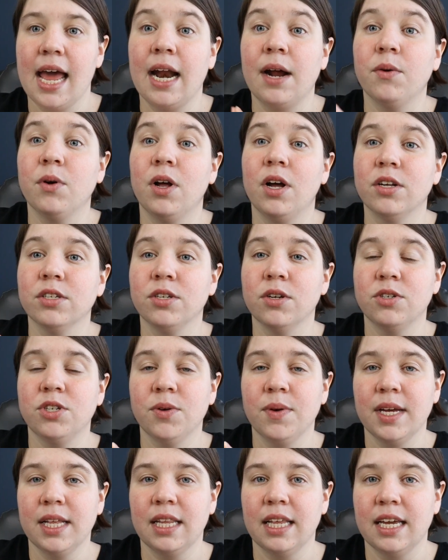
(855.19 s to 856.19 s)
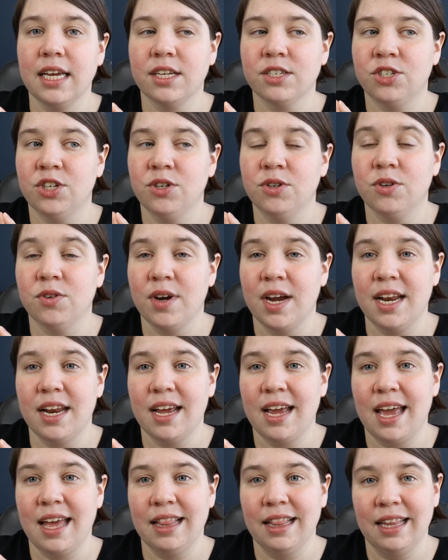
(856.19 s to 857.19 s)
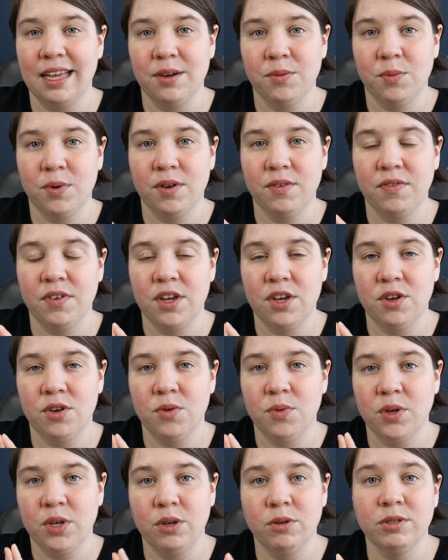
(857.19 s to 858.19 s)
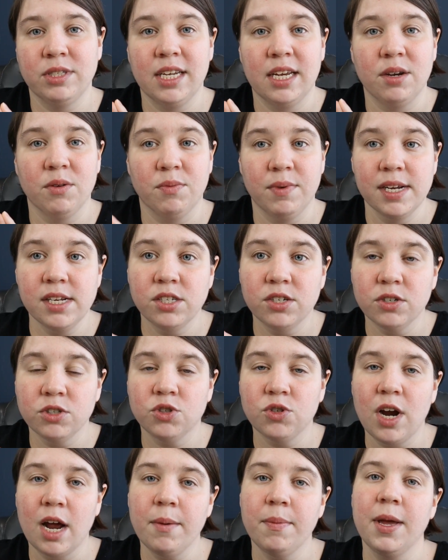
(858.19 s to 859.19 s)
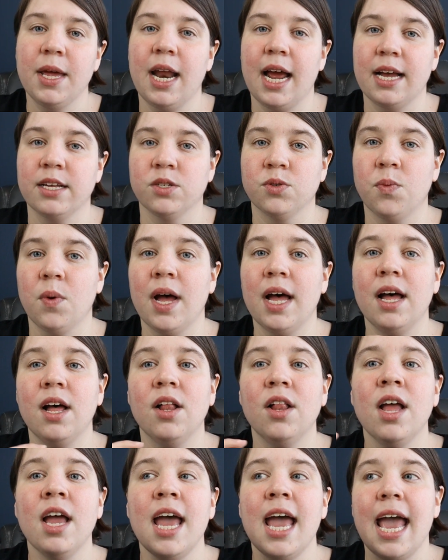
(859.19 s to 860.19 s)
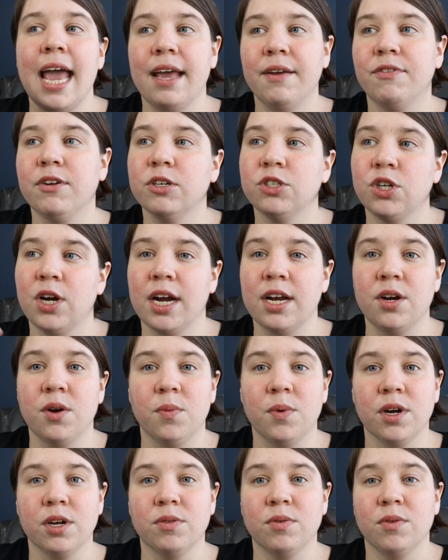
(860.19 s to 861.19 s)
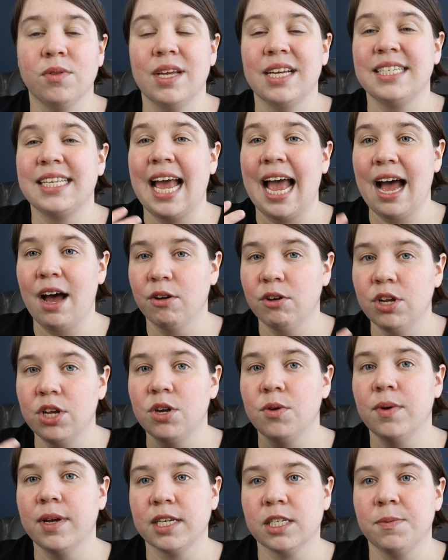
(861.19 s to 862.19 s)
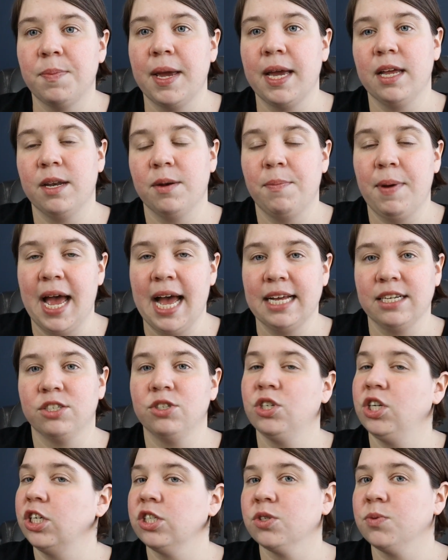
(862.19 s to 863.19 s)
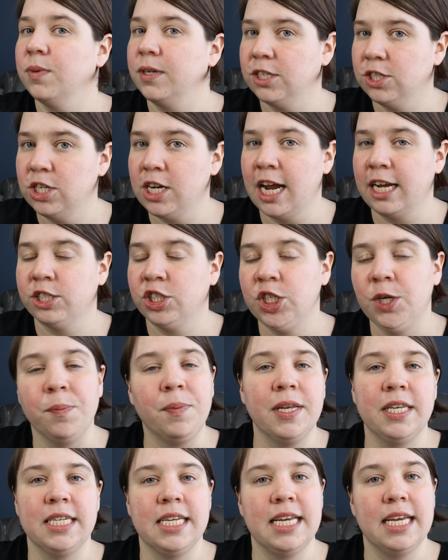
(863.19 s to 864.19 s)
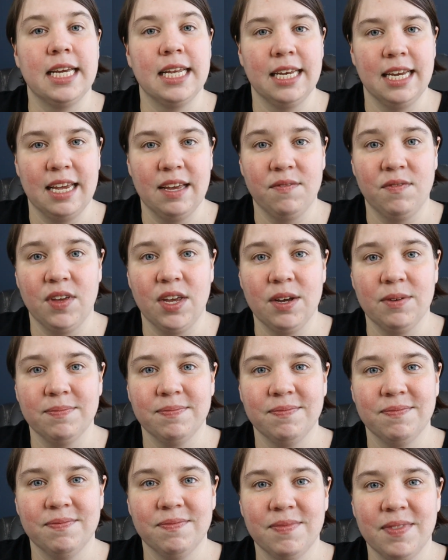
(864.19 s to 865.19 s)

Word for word: And I will also do a link to creating a lit review using Research Rabbit as well. If you're trying to work through this, how do you expand past just what ChatGPT can give you?